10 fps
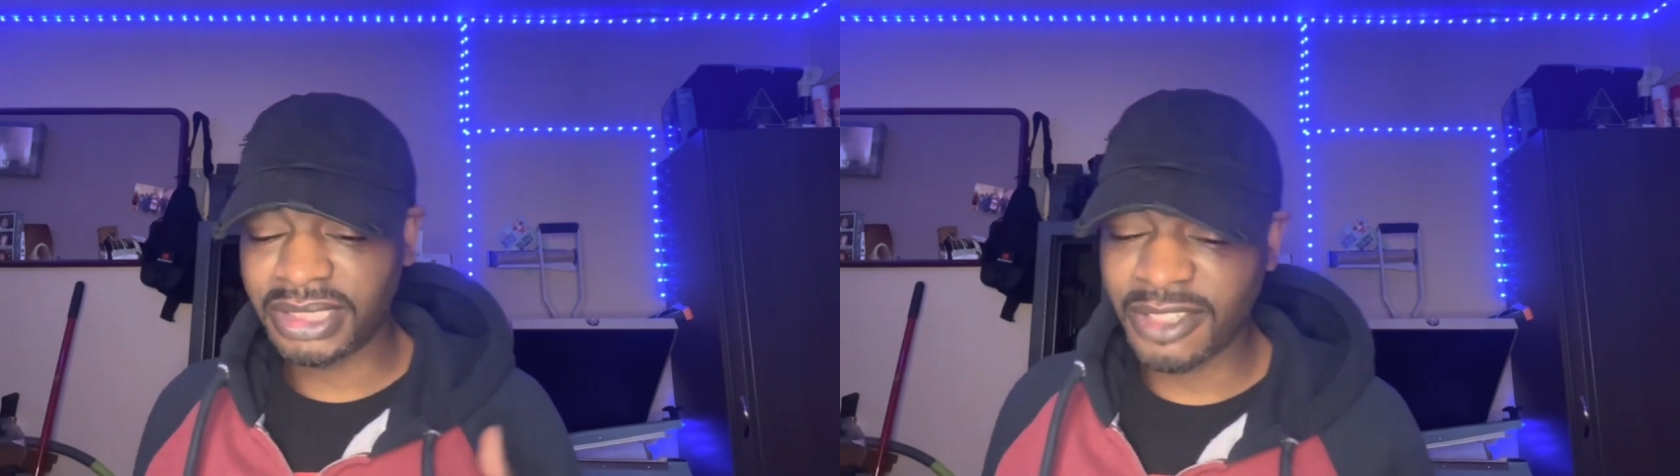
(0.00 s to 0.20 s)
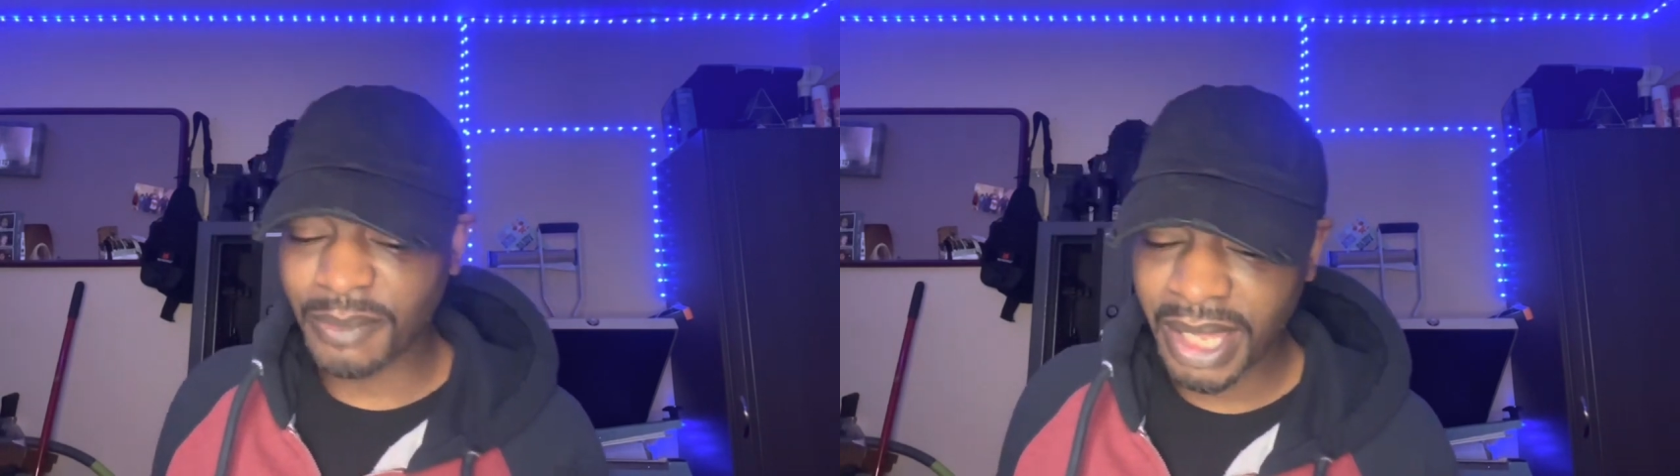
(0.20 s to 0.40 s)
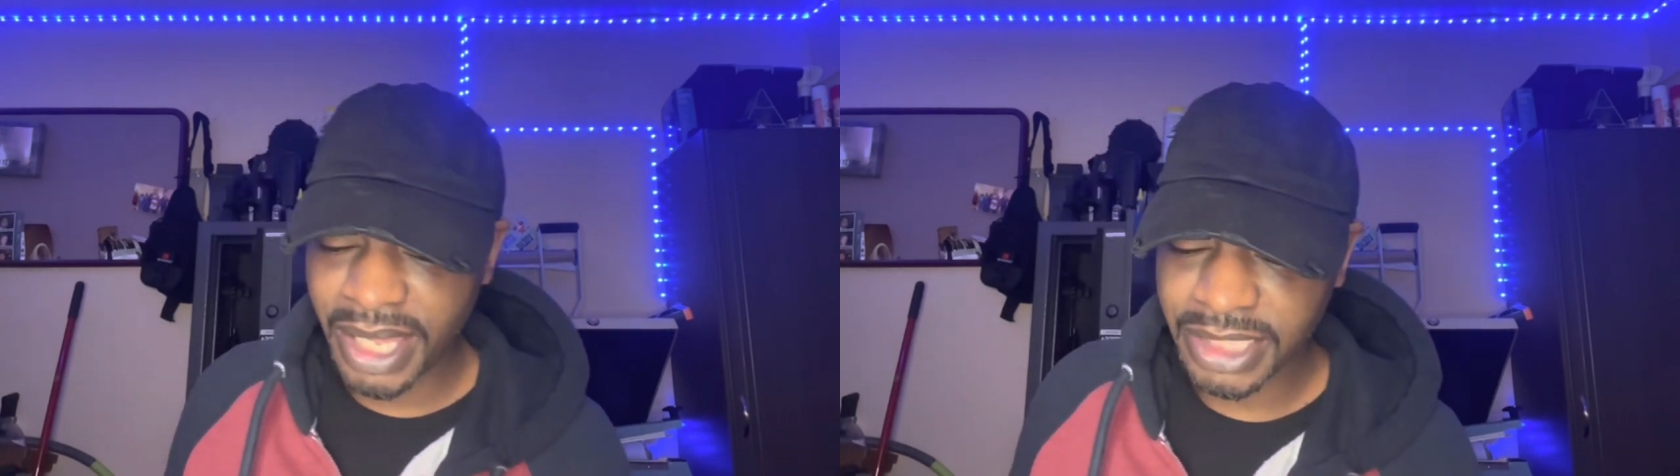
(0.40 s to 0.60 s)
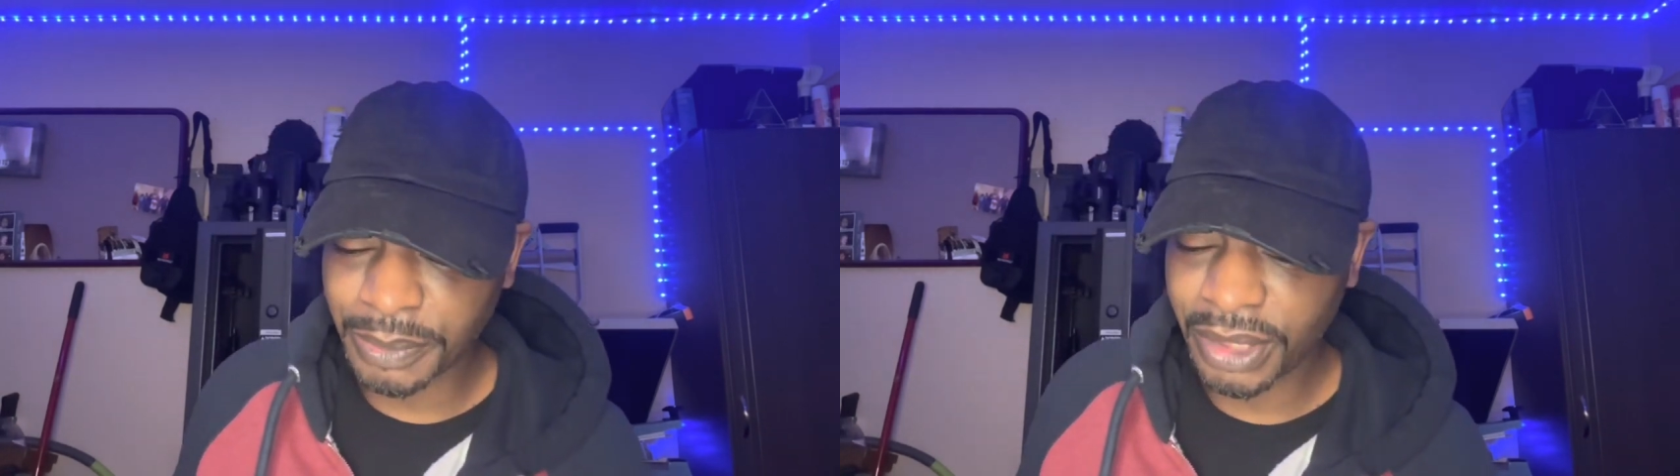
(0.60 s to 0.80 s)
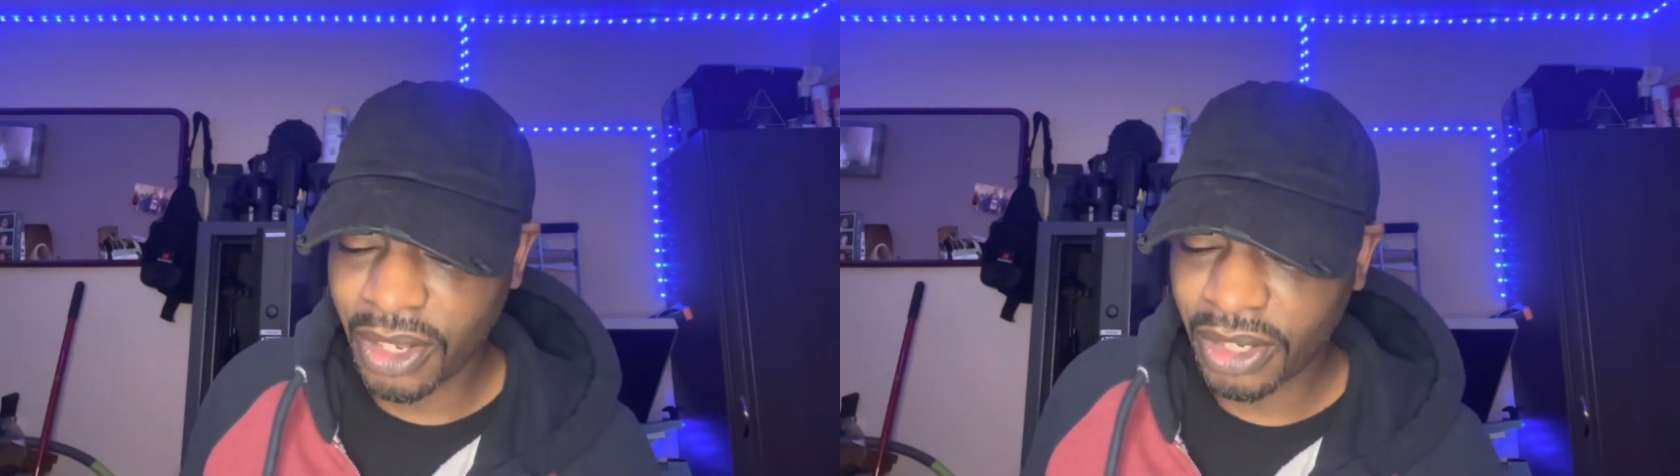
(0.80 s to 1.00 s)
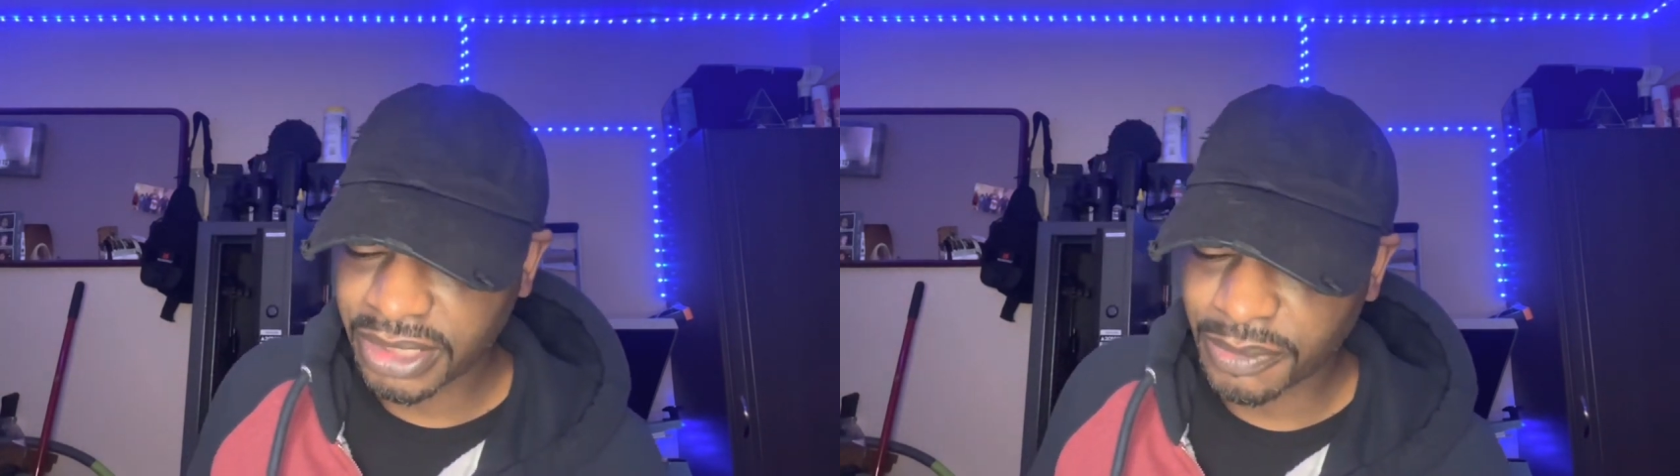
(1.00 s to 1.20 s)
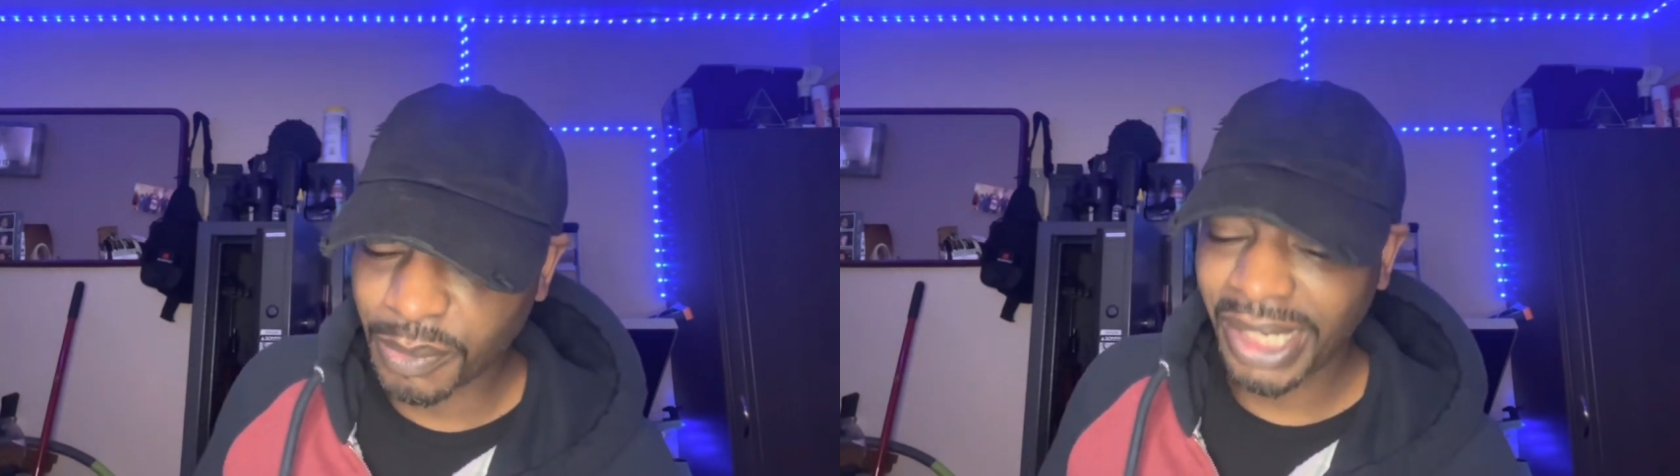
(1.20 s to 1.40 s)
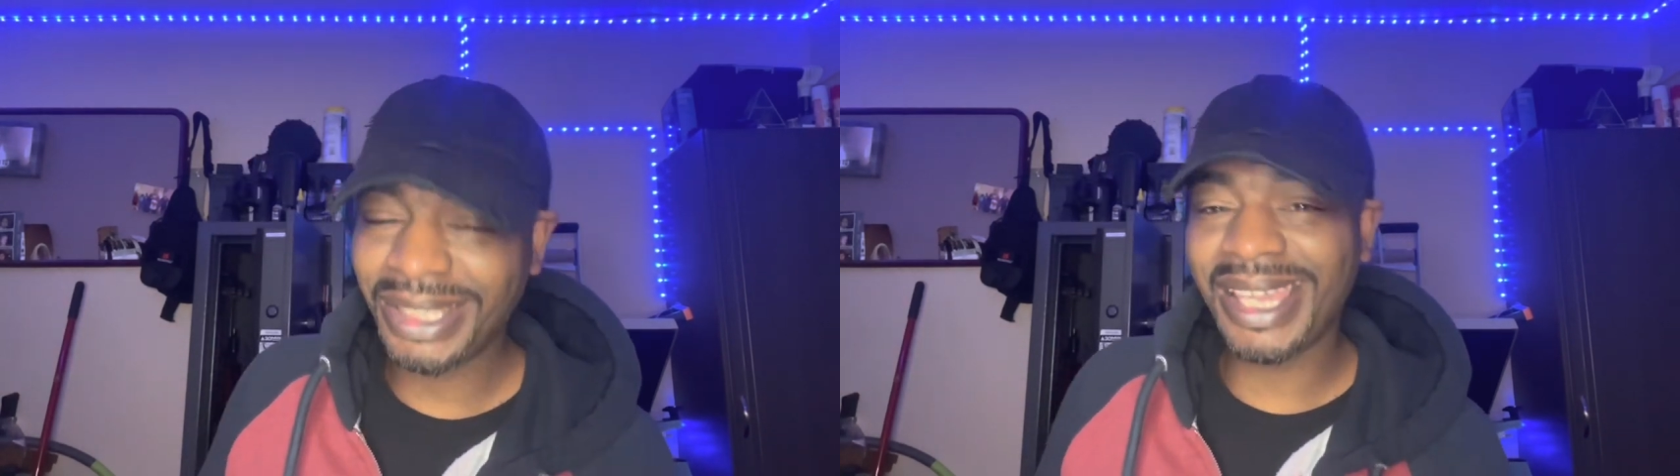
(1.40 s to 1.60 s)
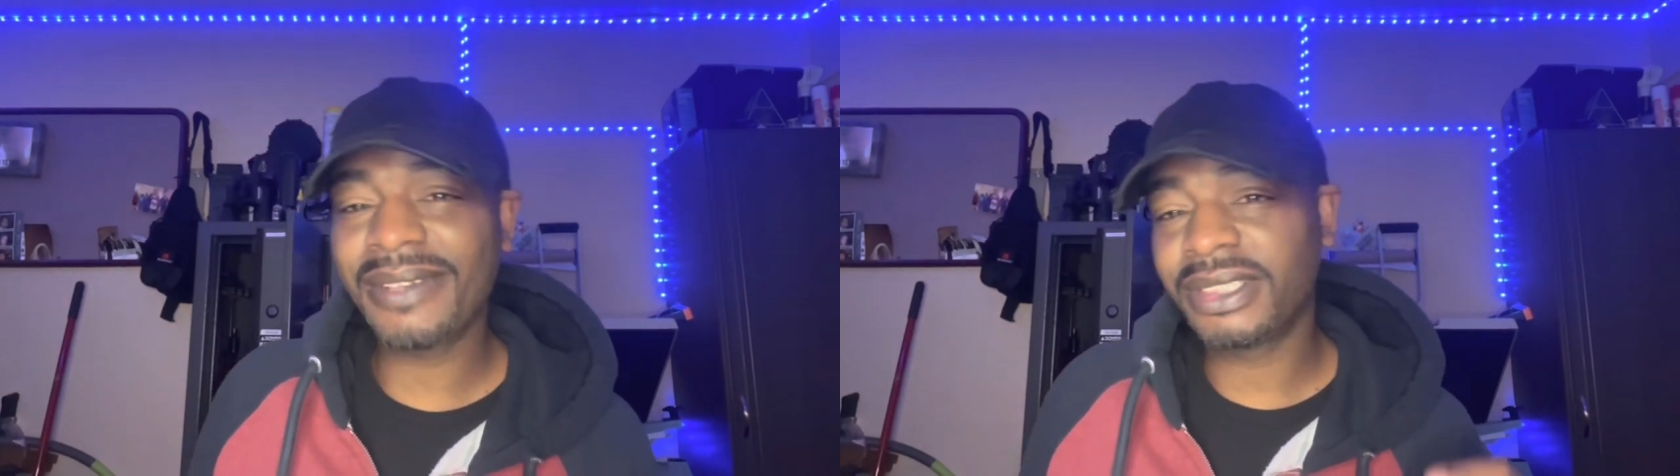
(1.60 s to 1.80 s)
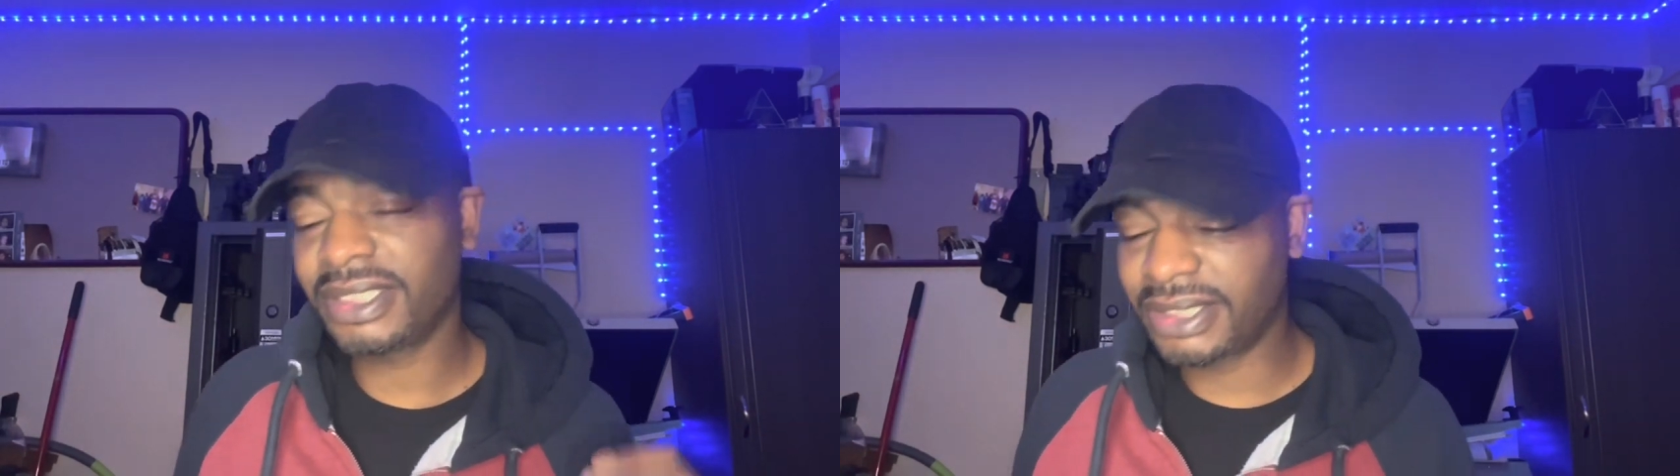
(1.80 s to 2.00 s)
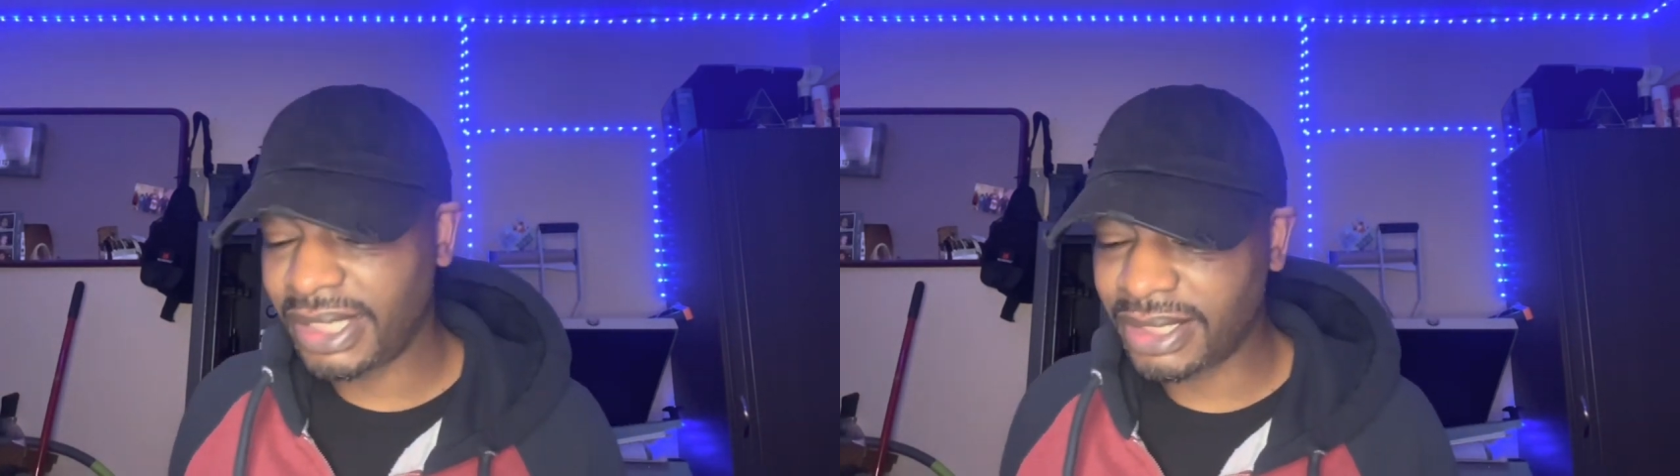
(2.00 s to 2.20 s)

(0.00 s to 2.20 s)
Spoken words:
if my SBR is made after the date